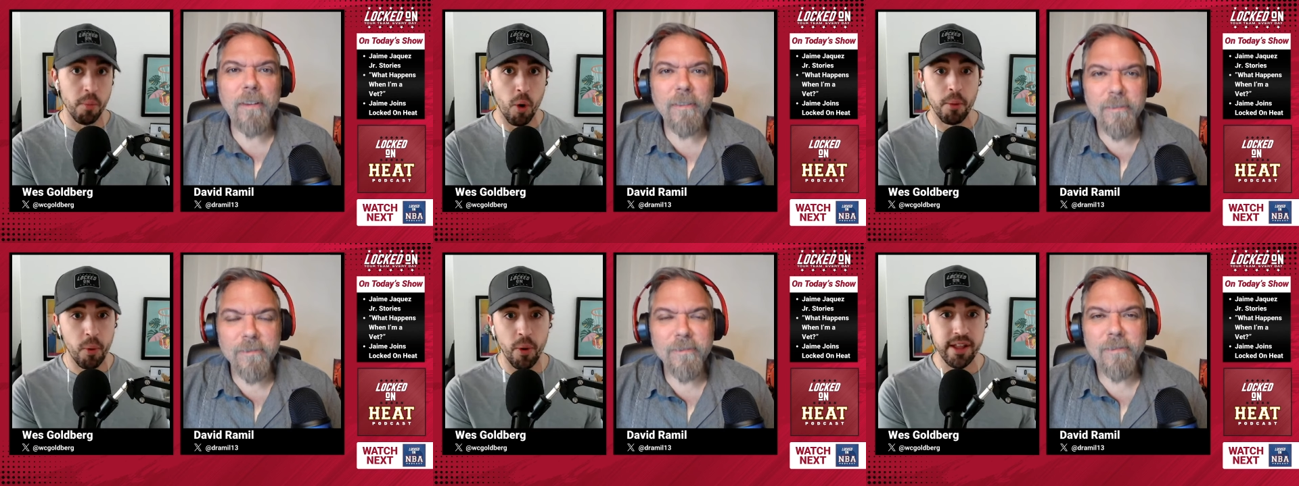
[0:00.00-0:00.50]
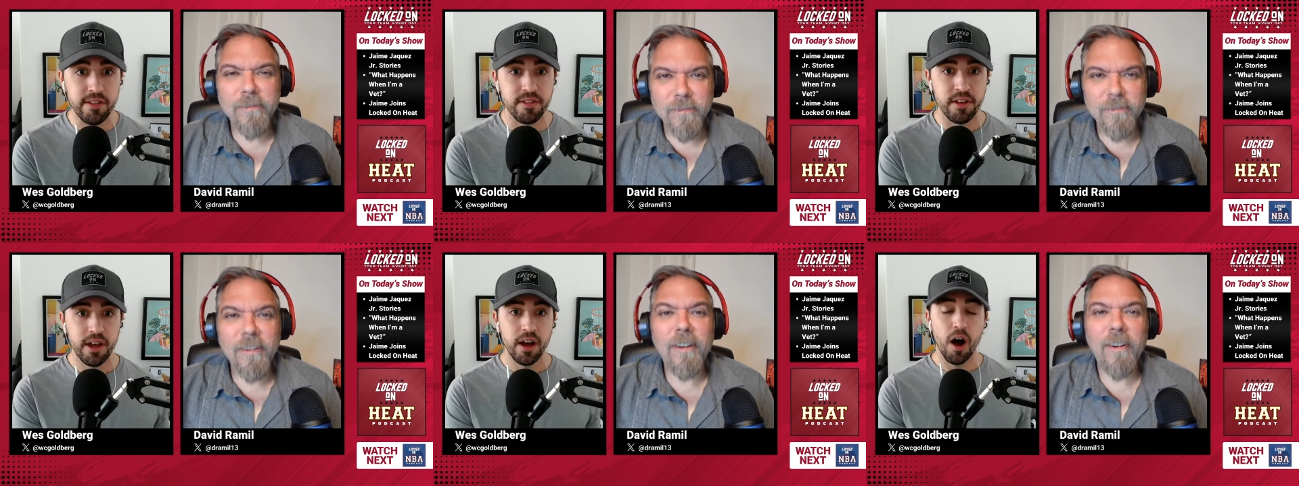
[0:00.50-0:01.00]
Speaker 1: in. more points?
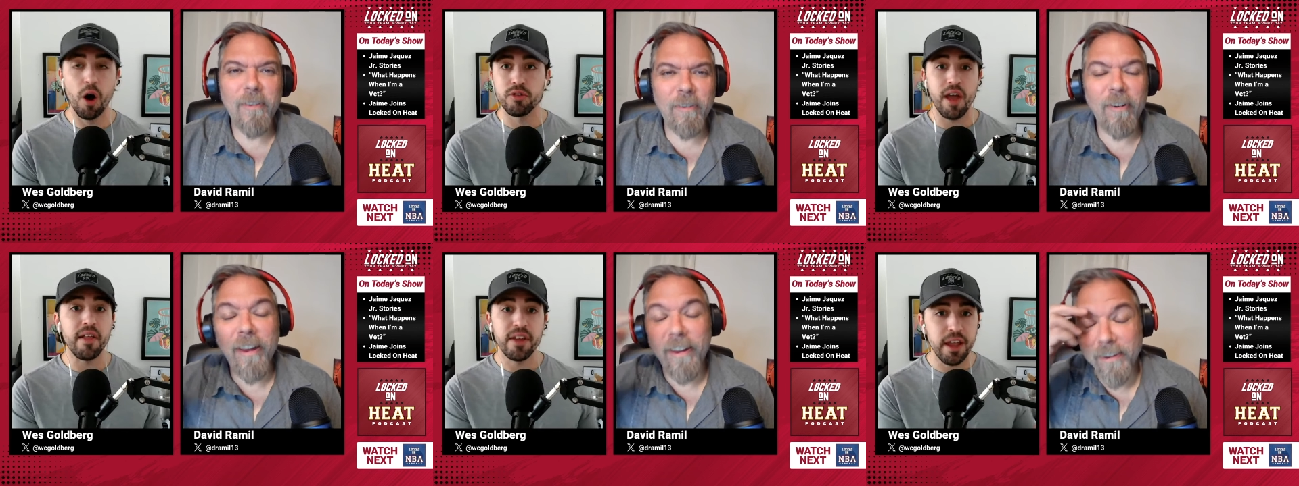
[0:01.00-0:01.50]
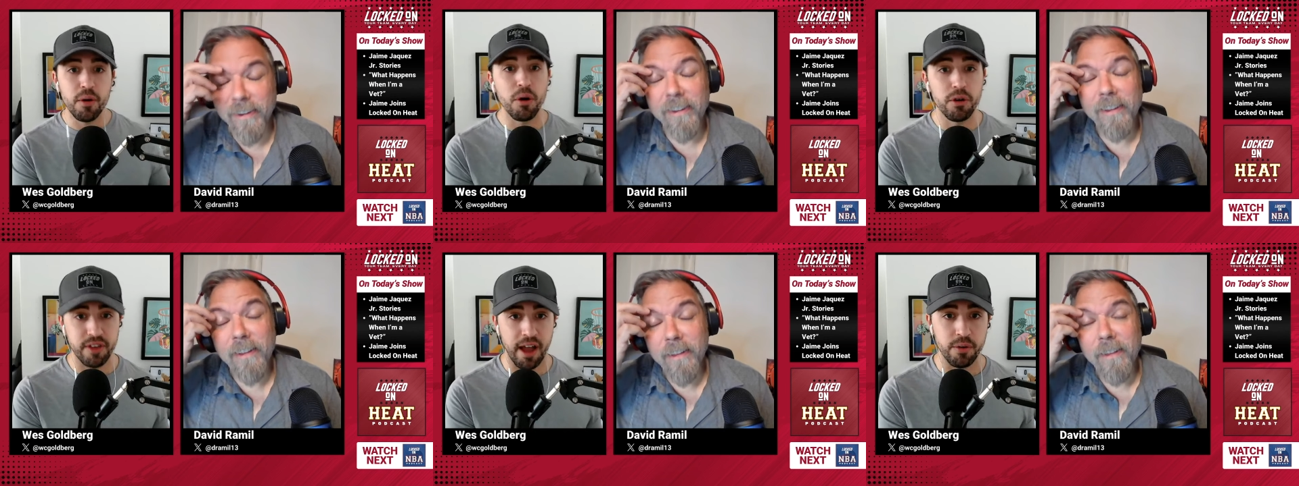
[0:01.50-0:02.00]
Oh, right. Tyler
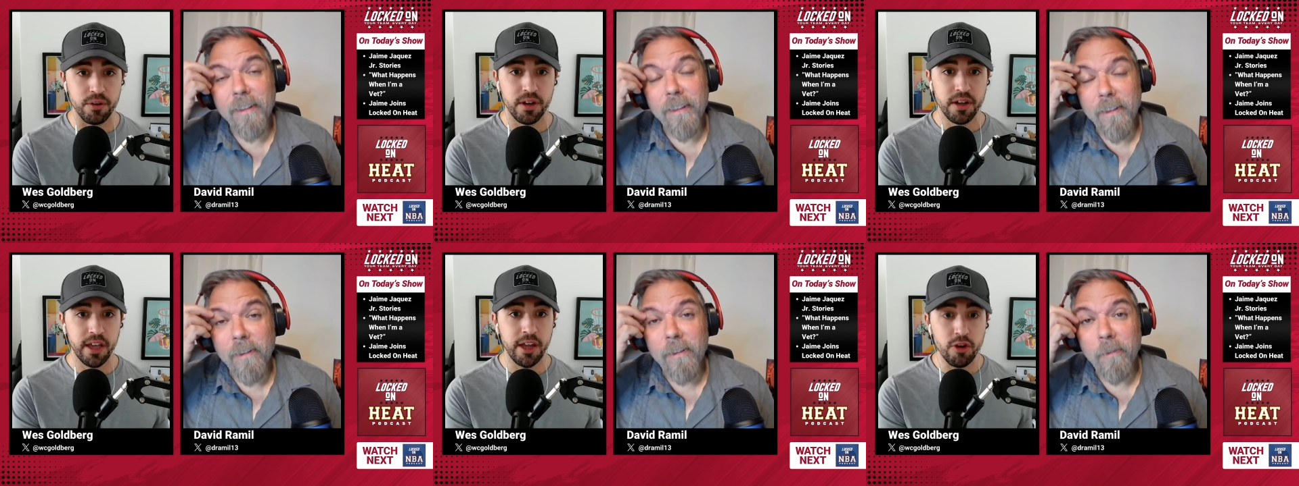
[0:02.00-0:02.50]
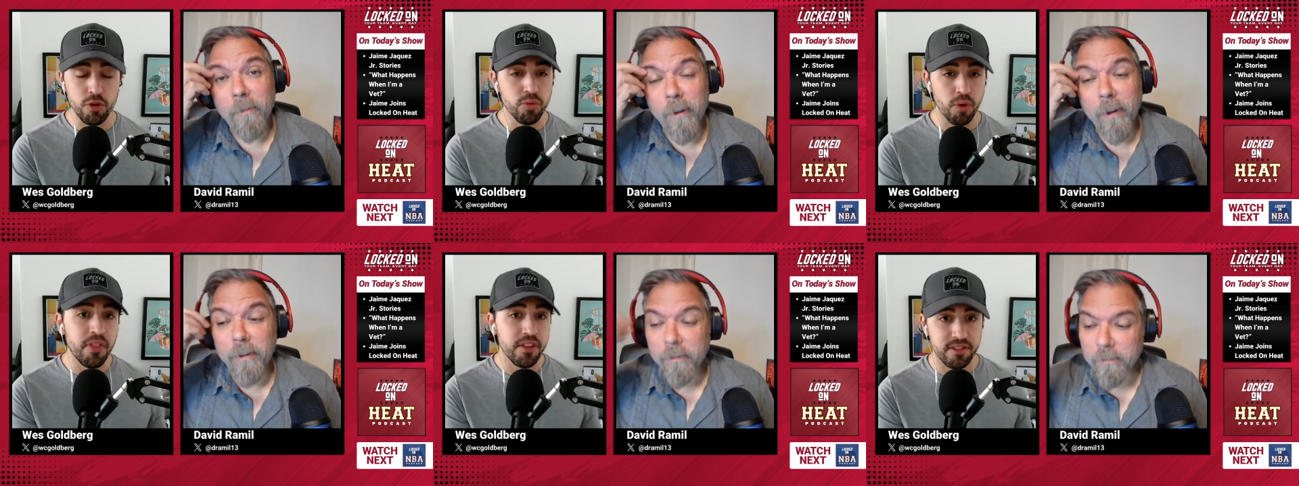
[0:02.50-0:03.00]
Herro's out. Can you right.
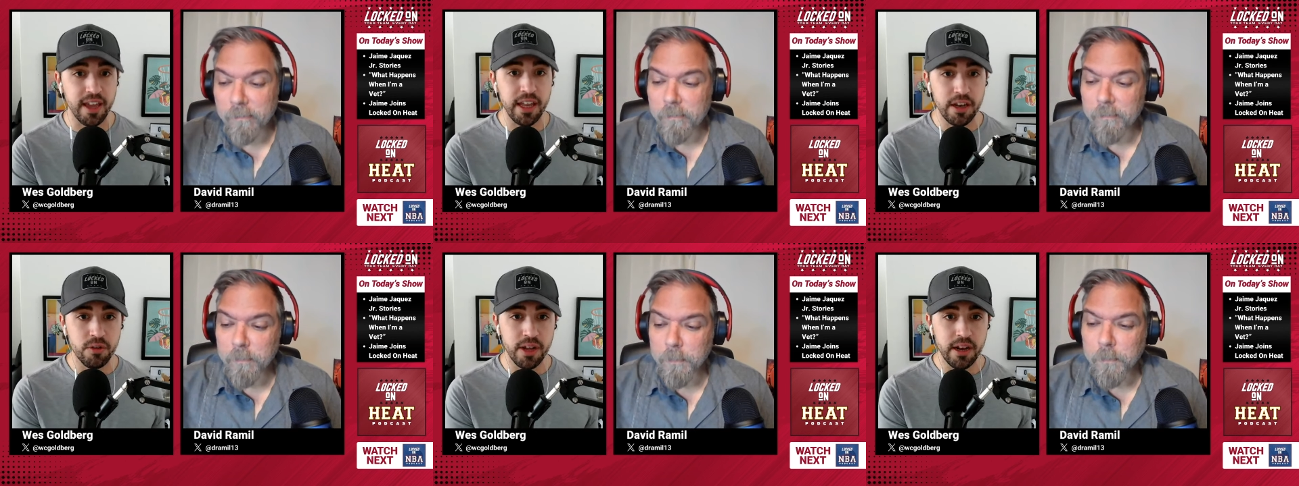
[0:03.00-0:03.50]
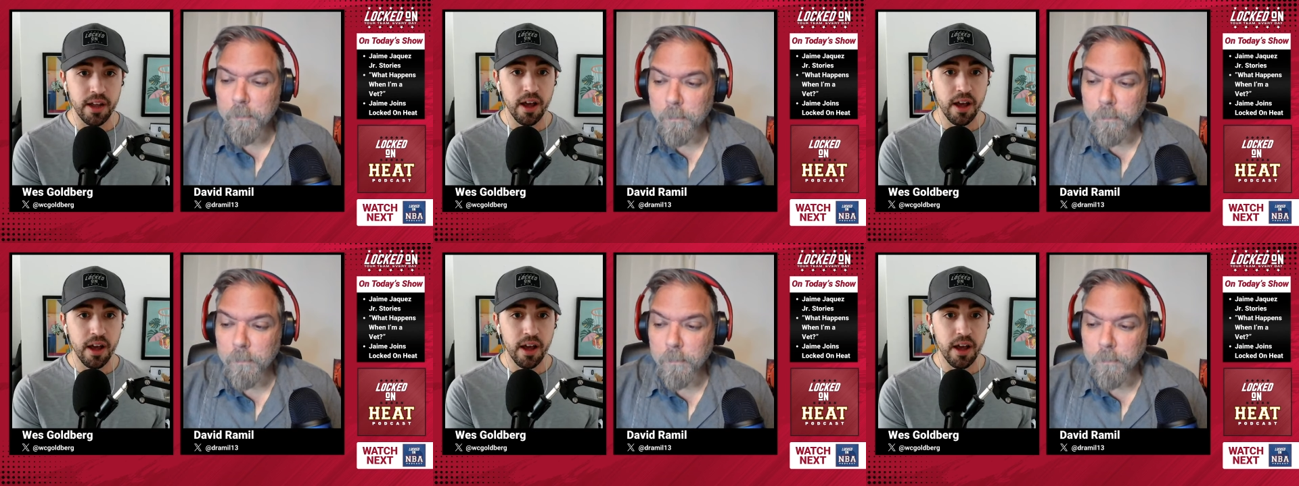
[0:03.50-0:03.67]
run the second unit?